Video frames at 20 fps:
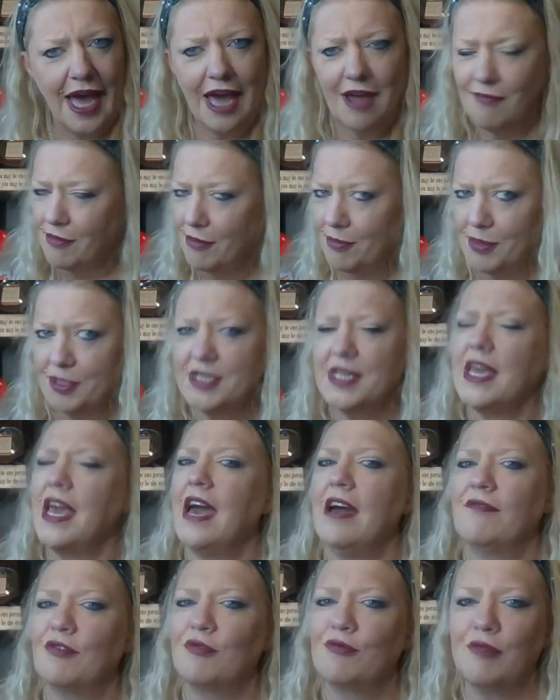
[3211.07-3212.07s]
Everybody
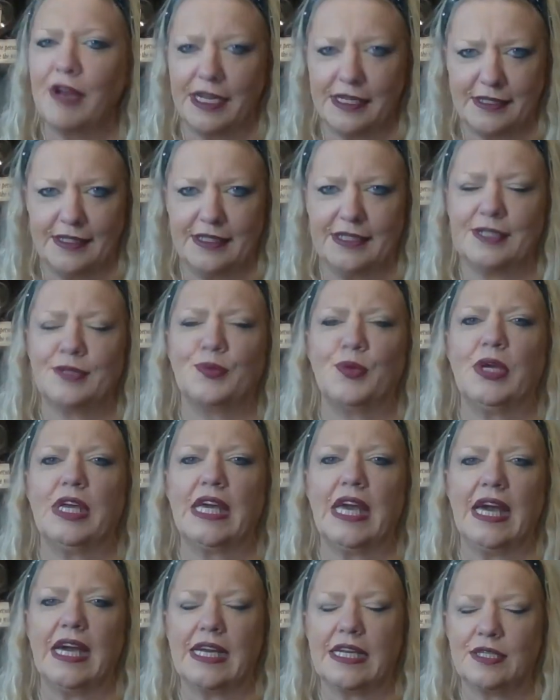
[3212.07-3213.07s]
have a rest this
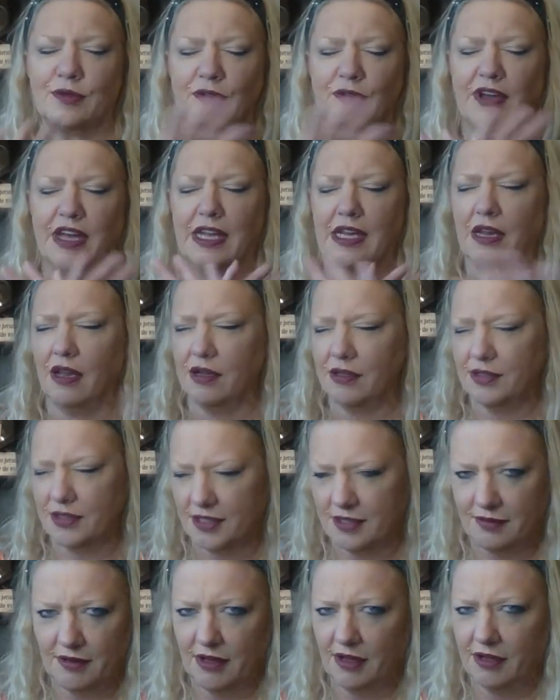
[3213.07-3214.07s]
weekend, because we've had
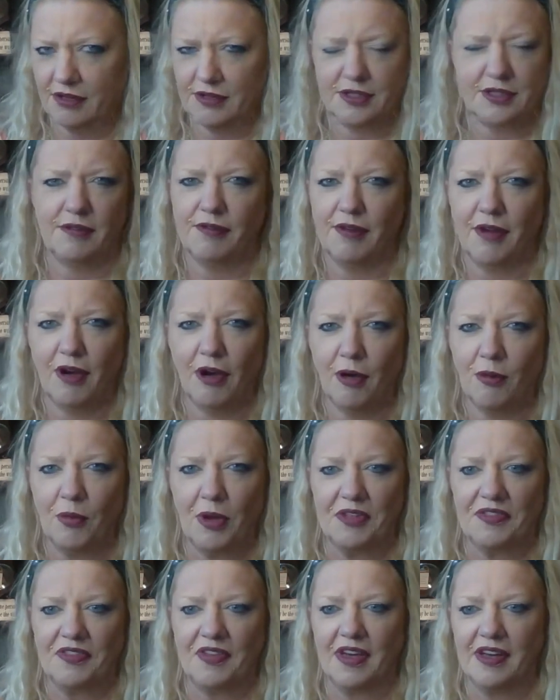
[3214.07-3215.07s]
lots and lots of hot
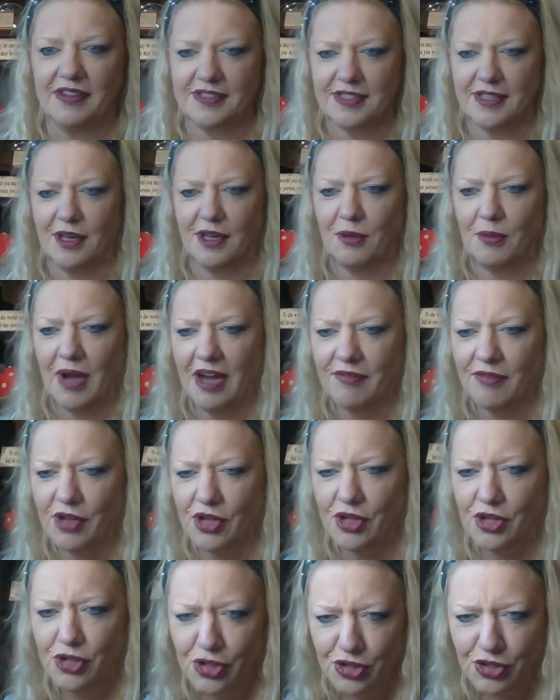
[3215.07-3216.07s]
weather. So have a
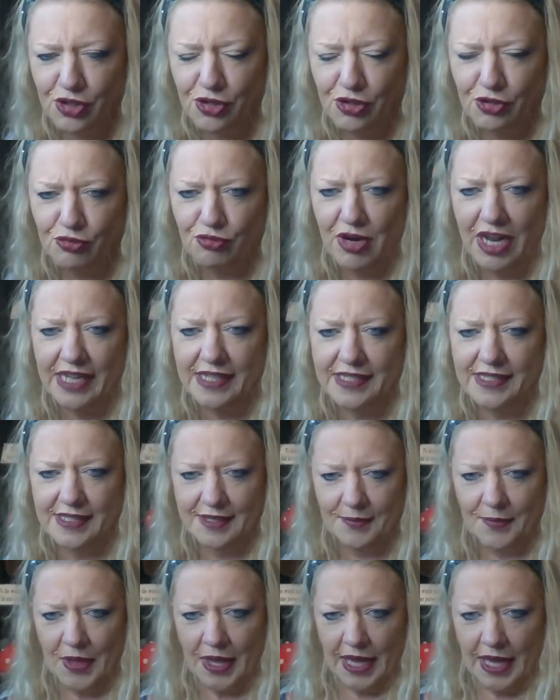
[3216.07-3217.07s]
good, good
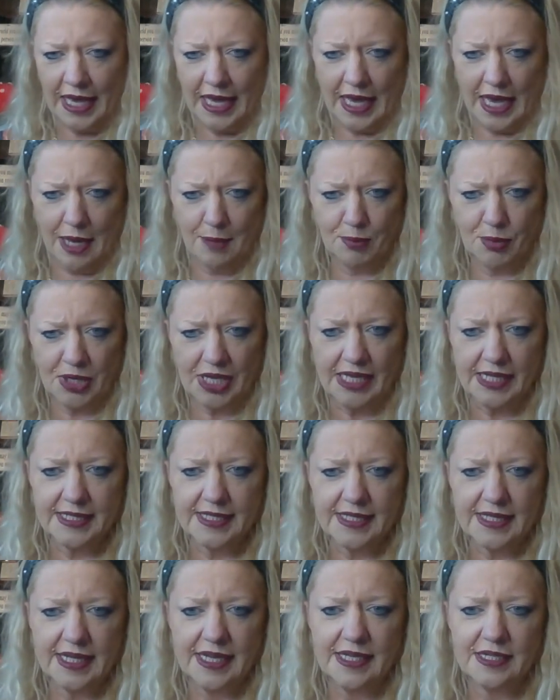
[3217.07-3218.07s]
rest. And Brigitte
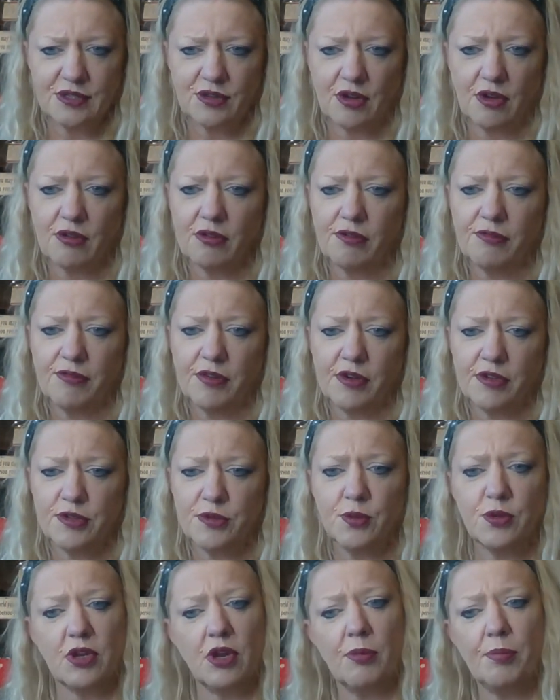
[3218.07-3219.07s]
says,
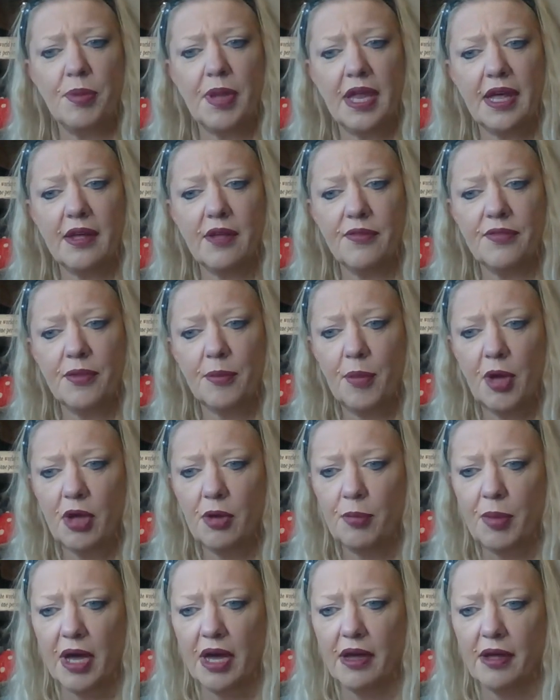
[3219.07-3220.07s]
Gogglefrogs would not play on the
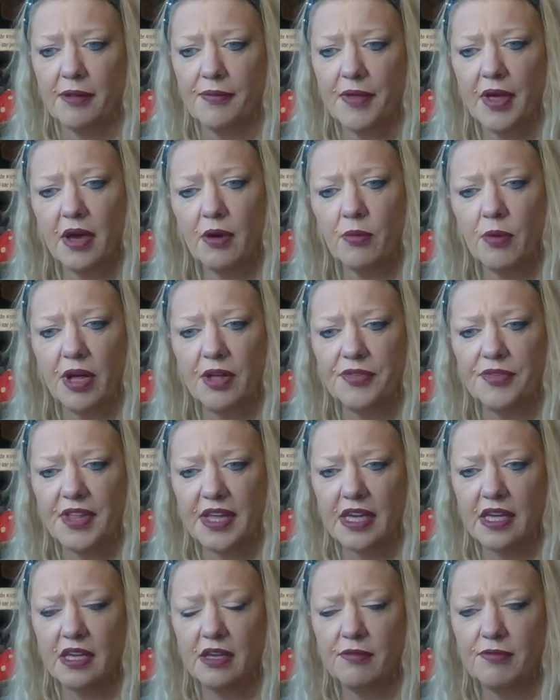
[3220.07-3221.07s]
mobile. Oh, well,
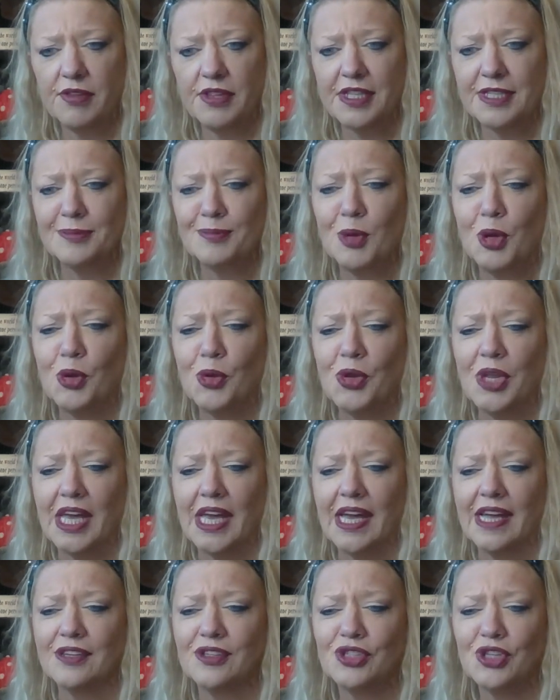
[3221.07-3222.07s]
thank you for this
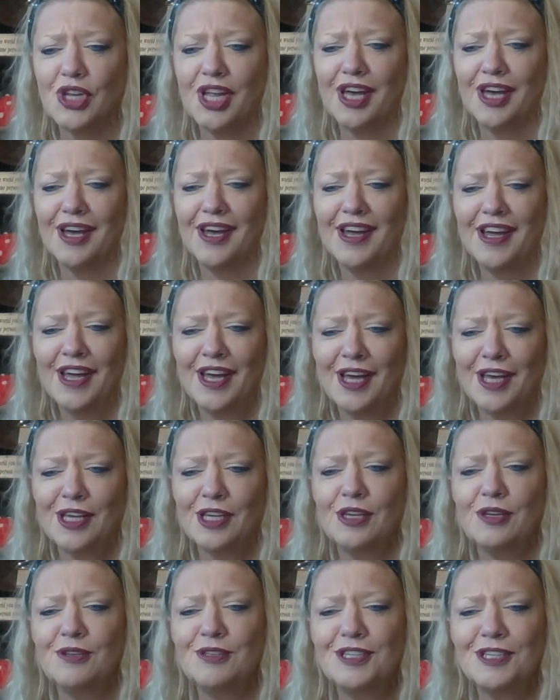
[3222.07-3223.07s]
morning, Angela.
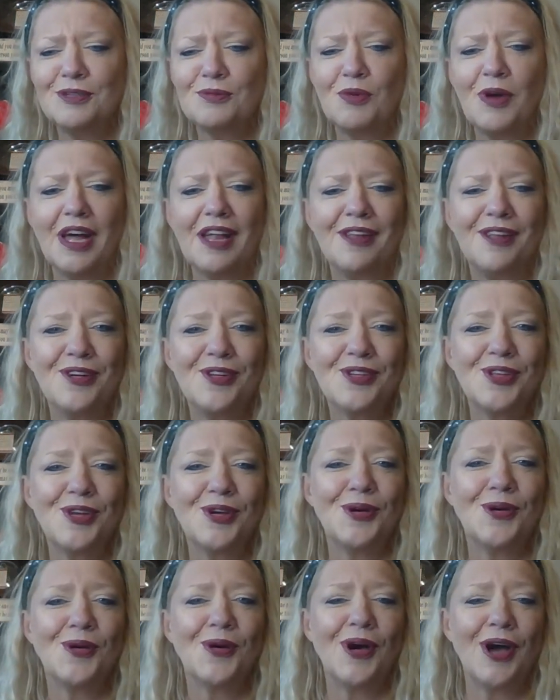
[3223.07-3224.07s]
You did well on
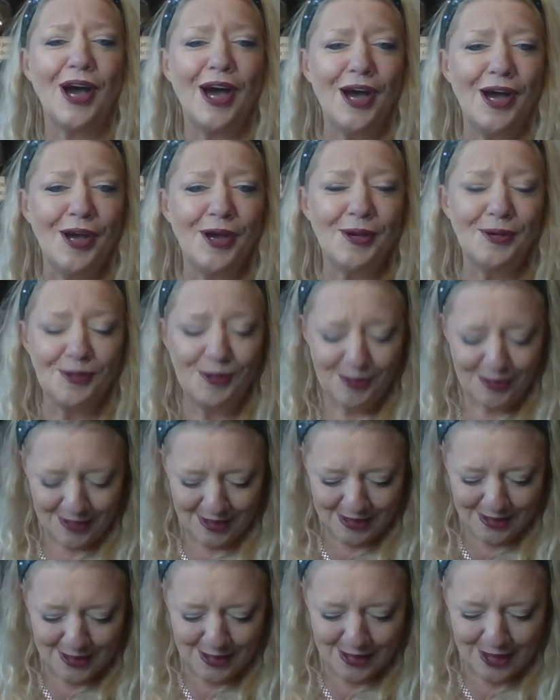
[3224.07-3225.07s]
your
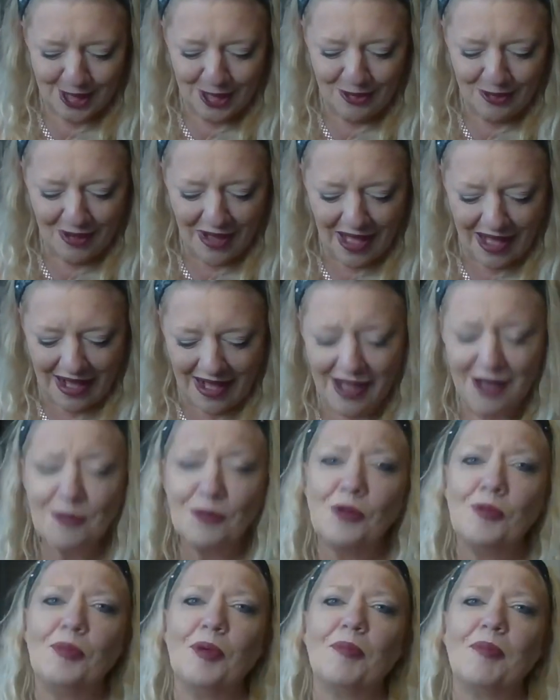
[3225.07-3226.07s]
own. So I
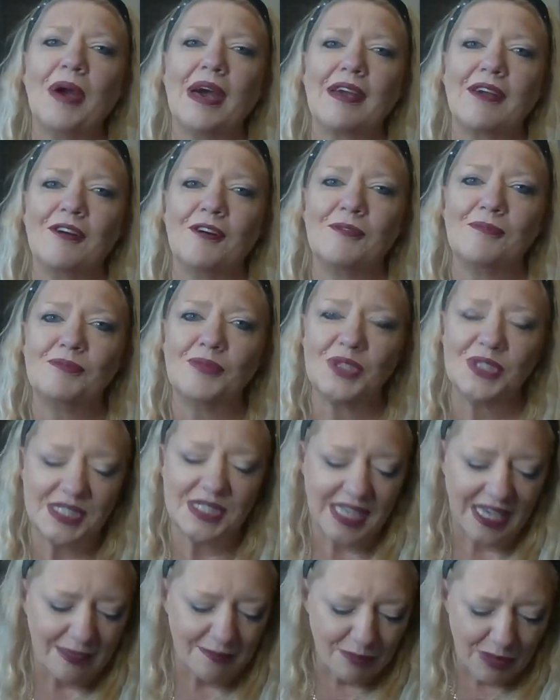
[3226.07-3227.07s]
will be back on
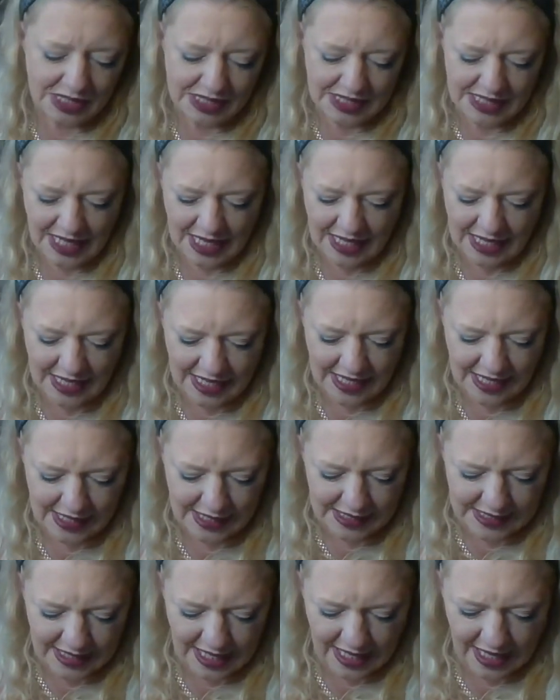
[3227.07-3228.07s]
Monday. Monday
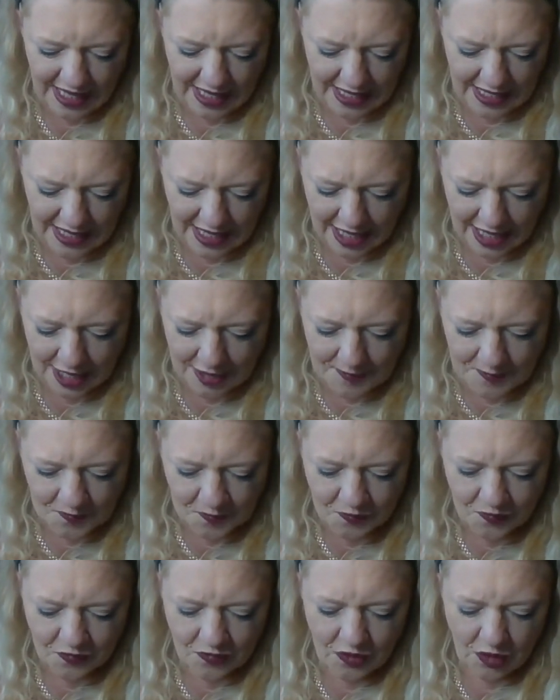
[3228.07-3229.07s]
is a...
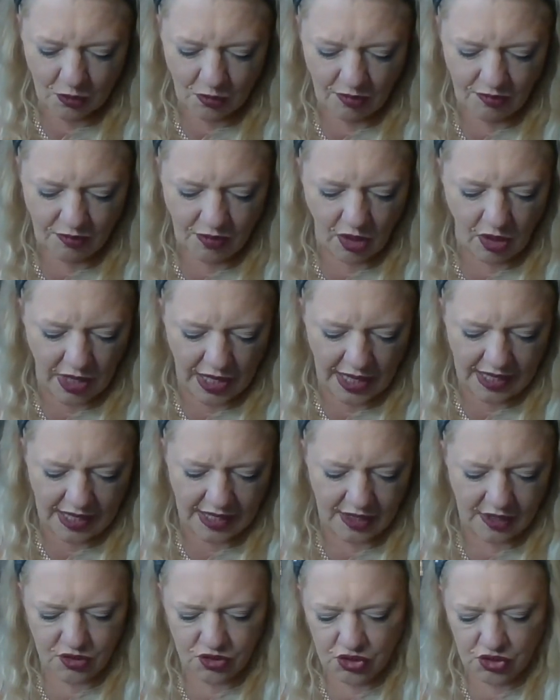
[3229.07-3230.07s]
we've got
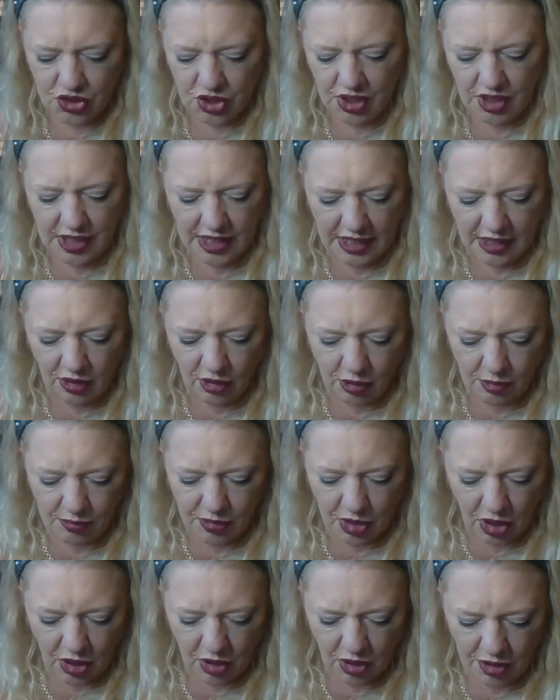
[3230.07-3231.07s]
a journey
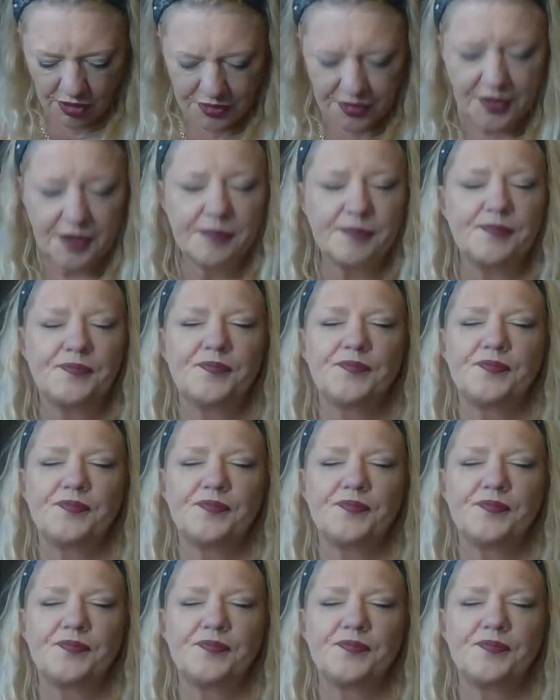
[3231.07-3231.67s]
up north,